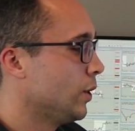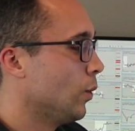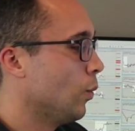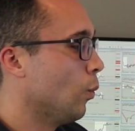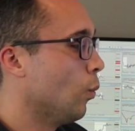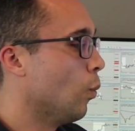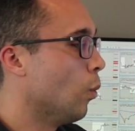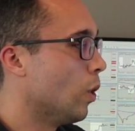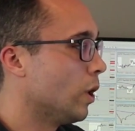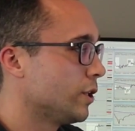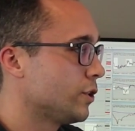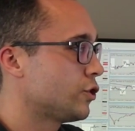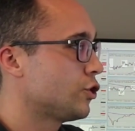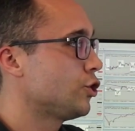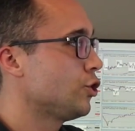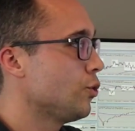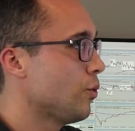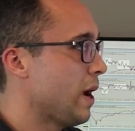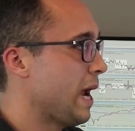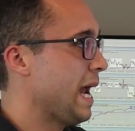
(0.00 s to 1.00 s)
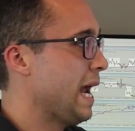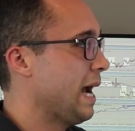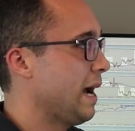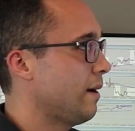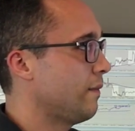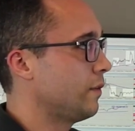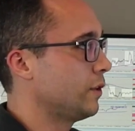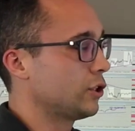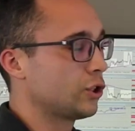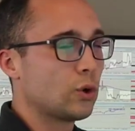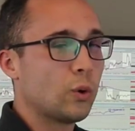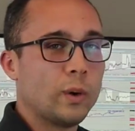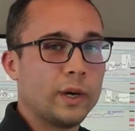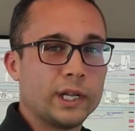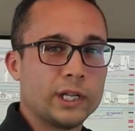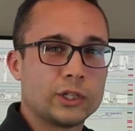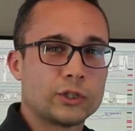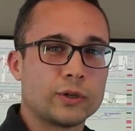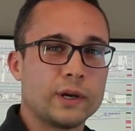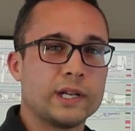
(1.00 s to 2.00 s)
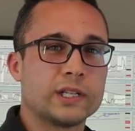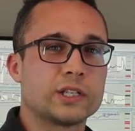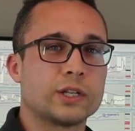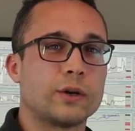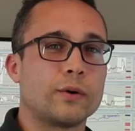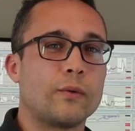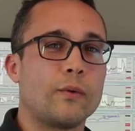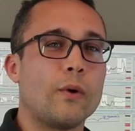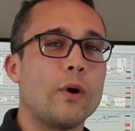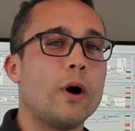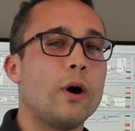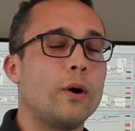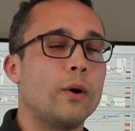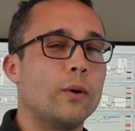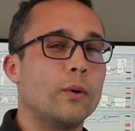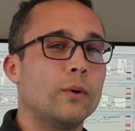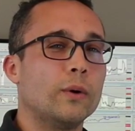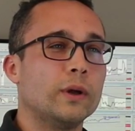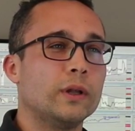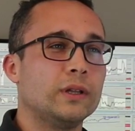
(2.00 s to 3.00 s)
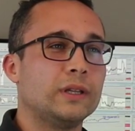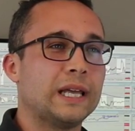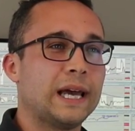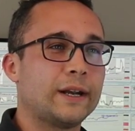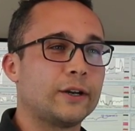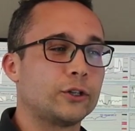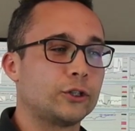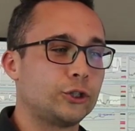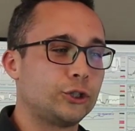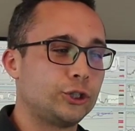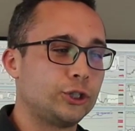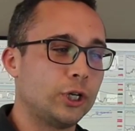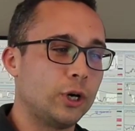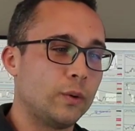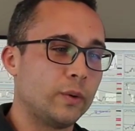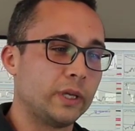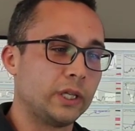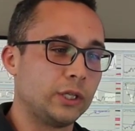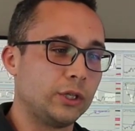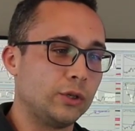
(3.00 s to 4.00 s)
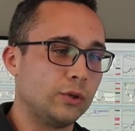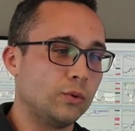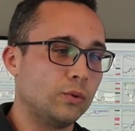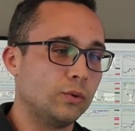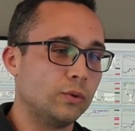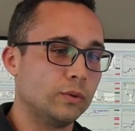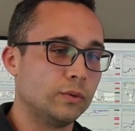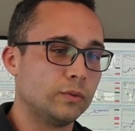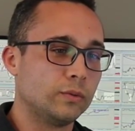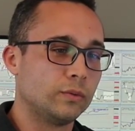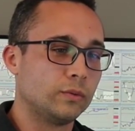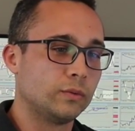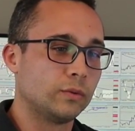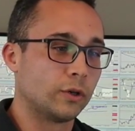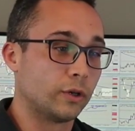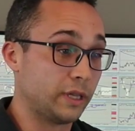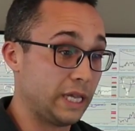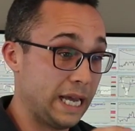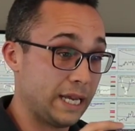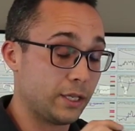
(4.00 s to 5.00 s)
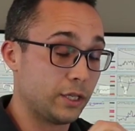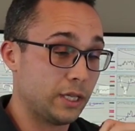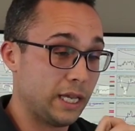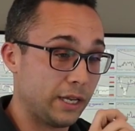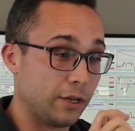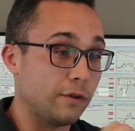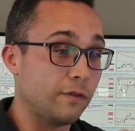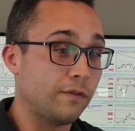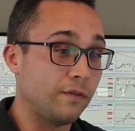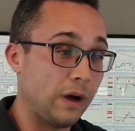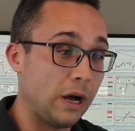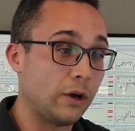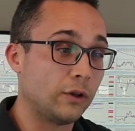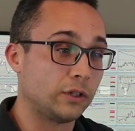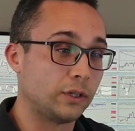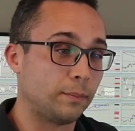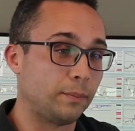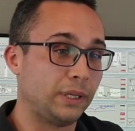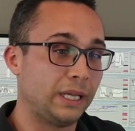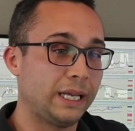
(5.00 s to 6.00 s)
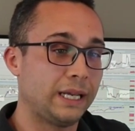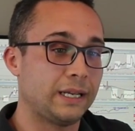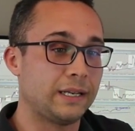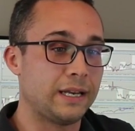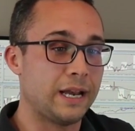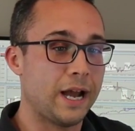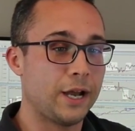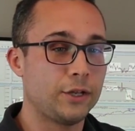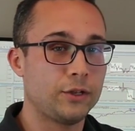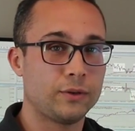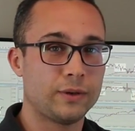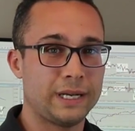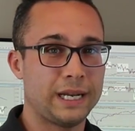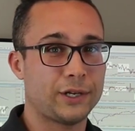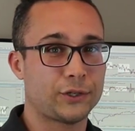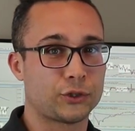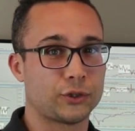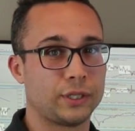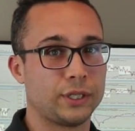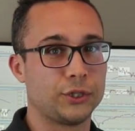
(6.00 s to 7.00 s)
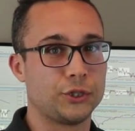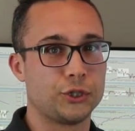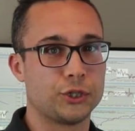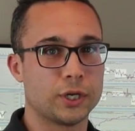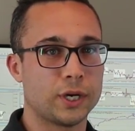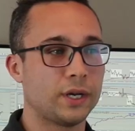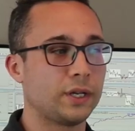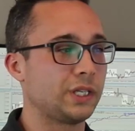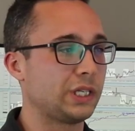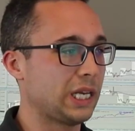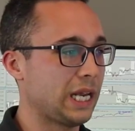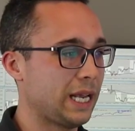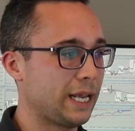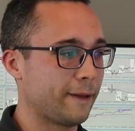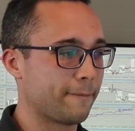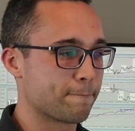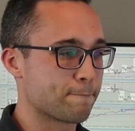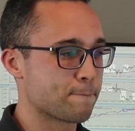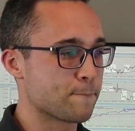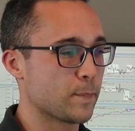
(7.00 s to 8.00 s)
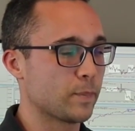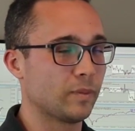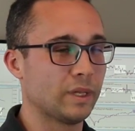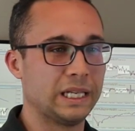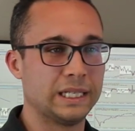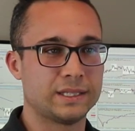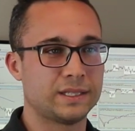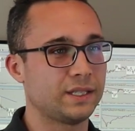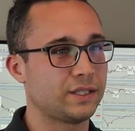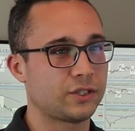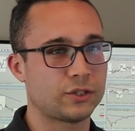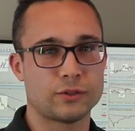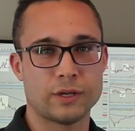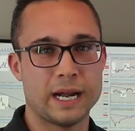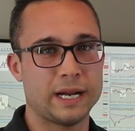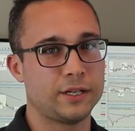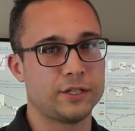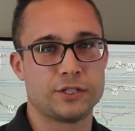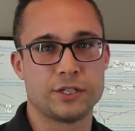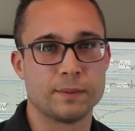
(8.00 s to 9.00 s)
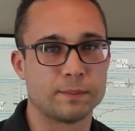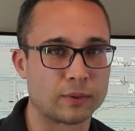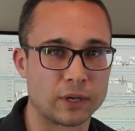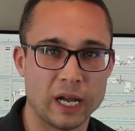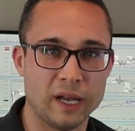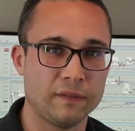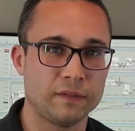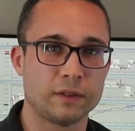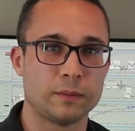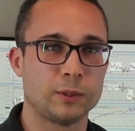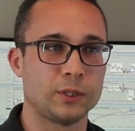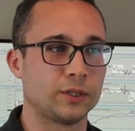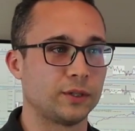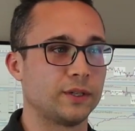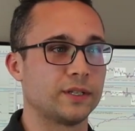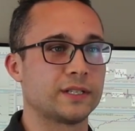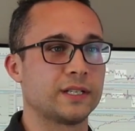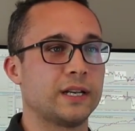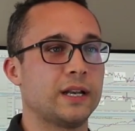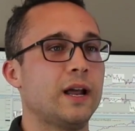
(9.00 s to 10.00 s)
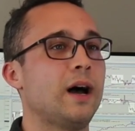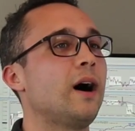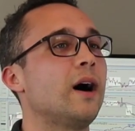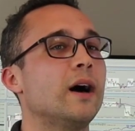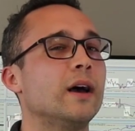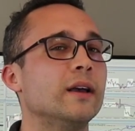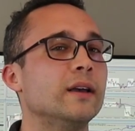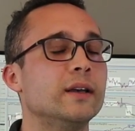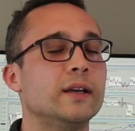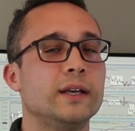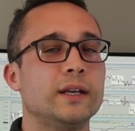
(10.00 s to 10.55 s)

Once you have 20 trades in a row that are showing you or that you followed the plan, now you can actually judge, hey, is this strategy profitable or is it not?